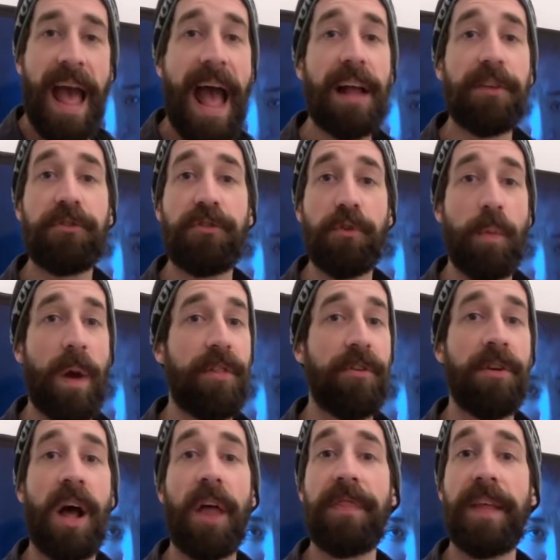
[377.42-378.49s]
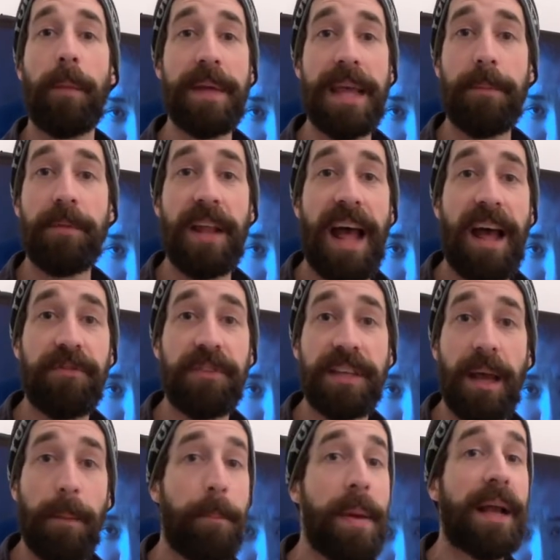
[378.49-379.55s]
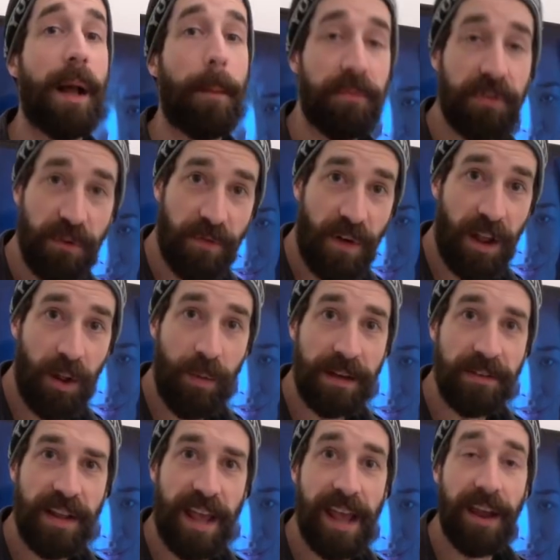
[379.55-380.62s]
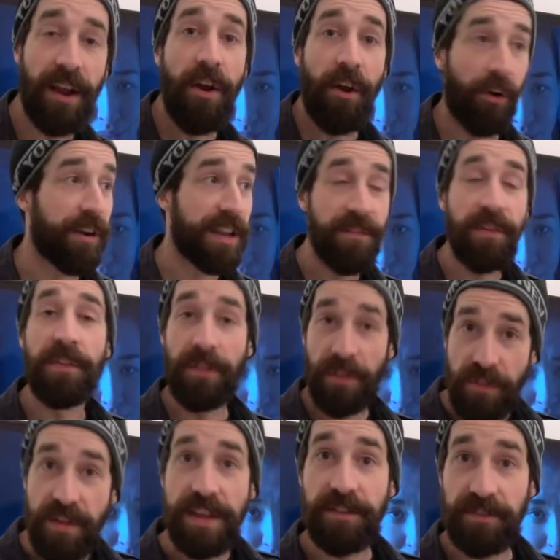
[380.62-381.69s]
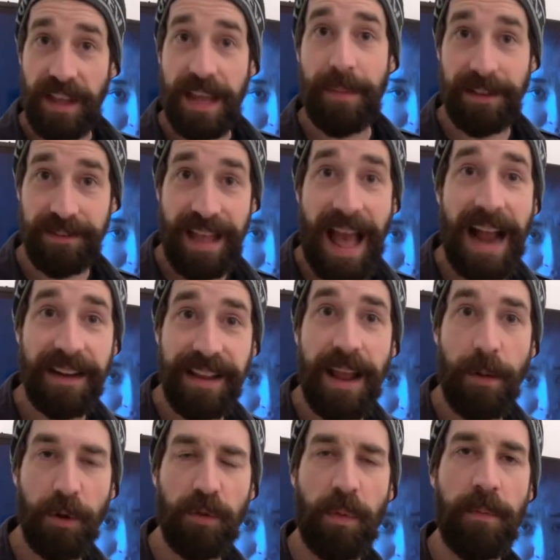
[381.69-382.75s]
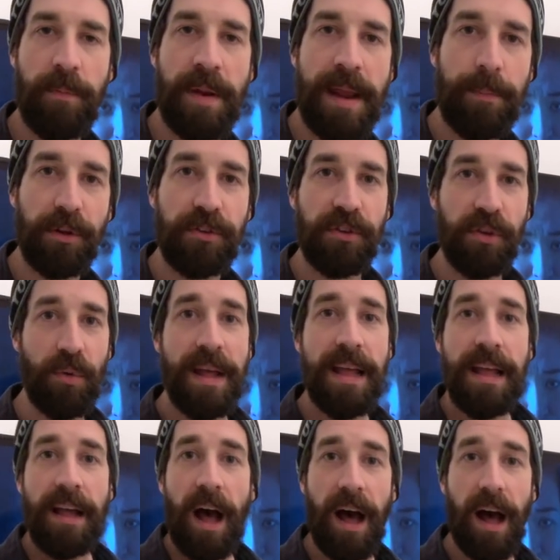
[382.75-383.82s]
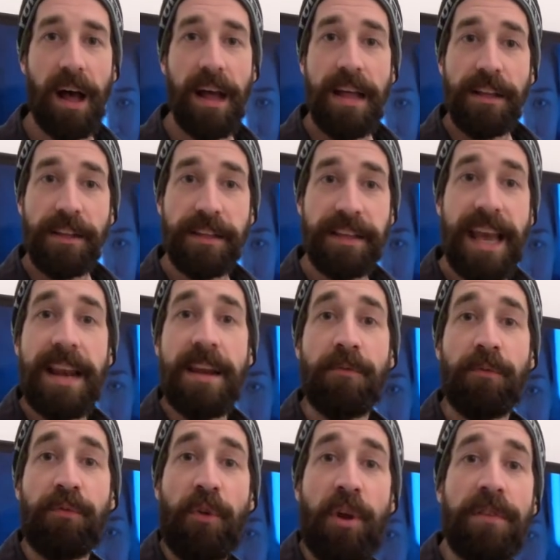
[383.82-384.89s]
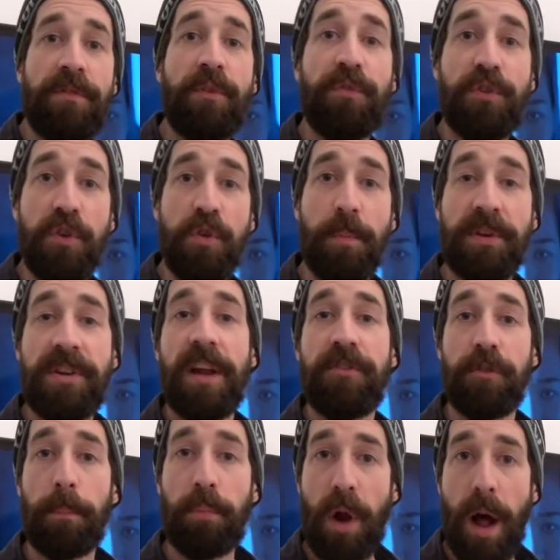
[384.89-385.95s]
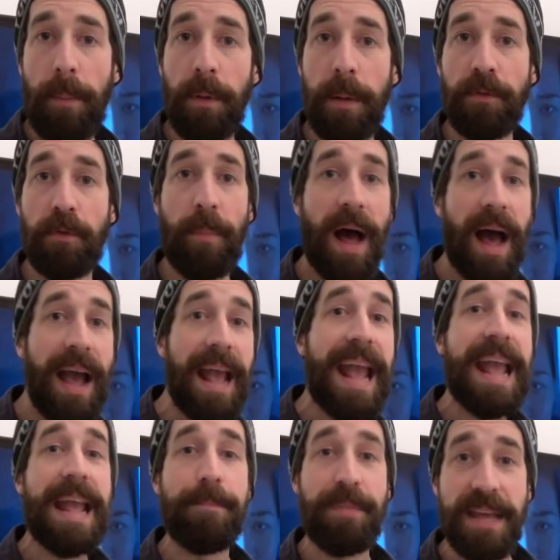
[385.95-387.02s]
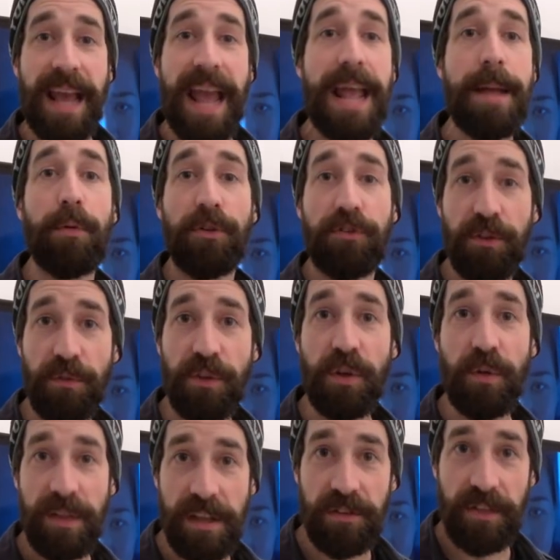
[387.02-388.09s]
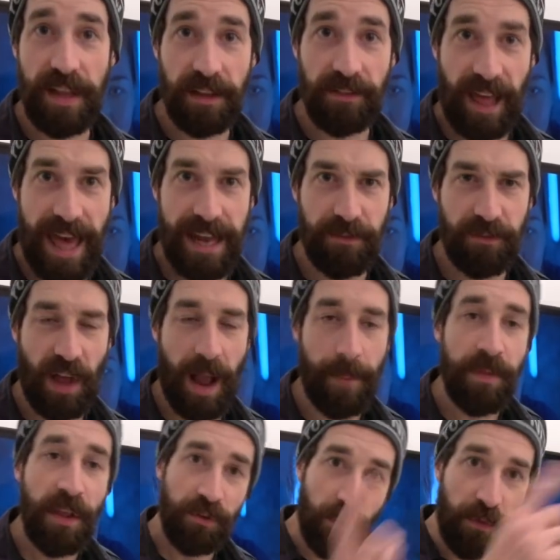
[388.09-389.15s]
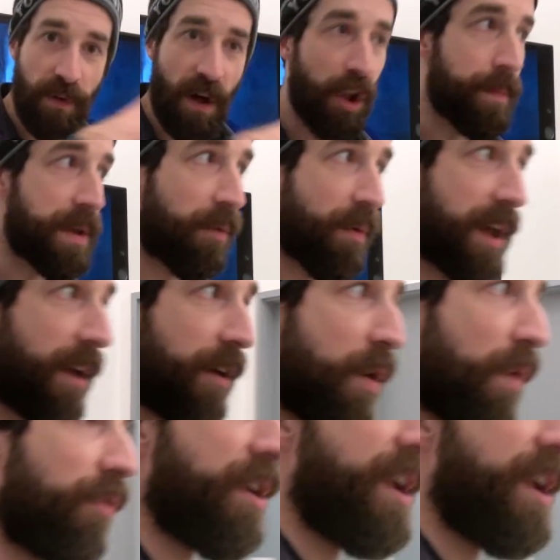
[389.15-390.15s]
as to whether or not they'll be able to have to get pickups the following day or even the same exact day, which we've been able to get in front of a few potential problems by being able to view these things ahead of time. So follow me right on over